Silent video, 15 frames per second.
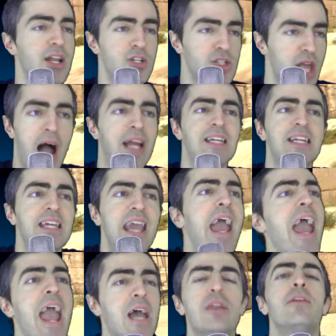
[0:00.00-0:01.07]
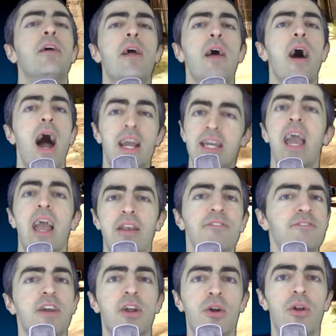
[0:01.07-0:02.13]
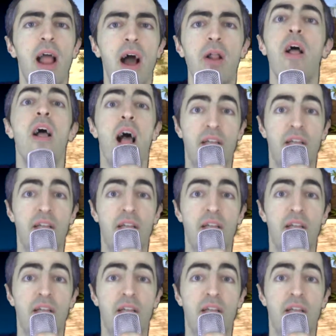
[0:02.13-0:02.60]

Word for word: I just, I can't I can't figure it out.